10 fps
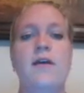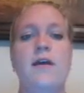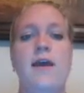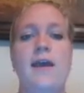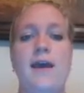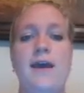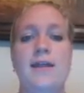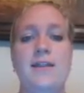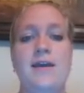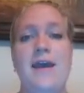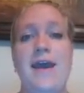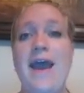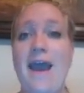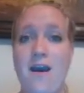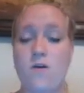and
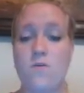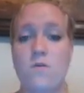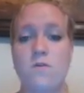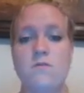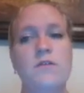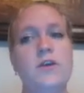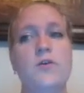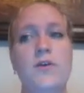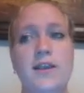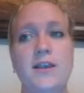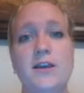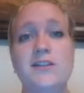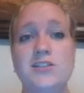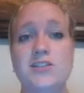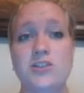how you can
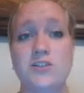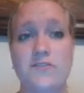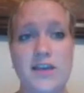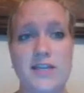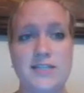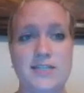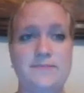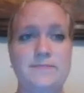conserve it.